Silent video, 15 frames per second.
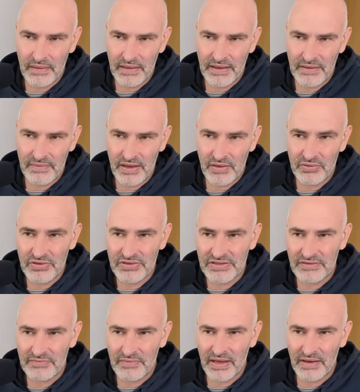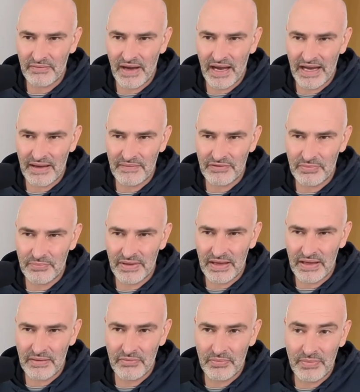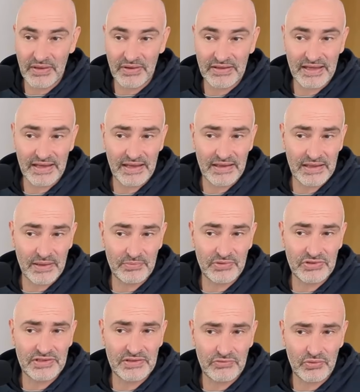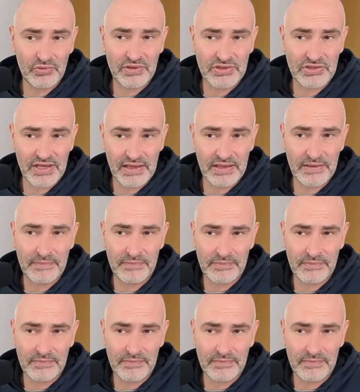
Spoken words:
If I go to c5, I have to be careful because he can come to c4 and check.